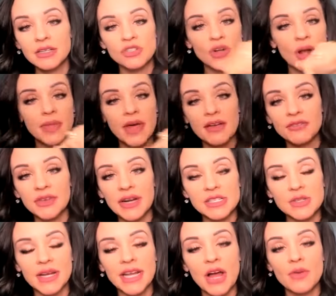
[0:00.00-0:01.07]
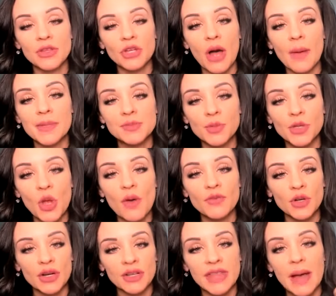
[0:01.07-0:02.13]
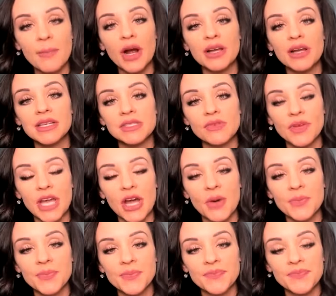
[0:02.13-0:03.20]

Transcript: Drop that phrase right now in the comments below if you heard that part of this video.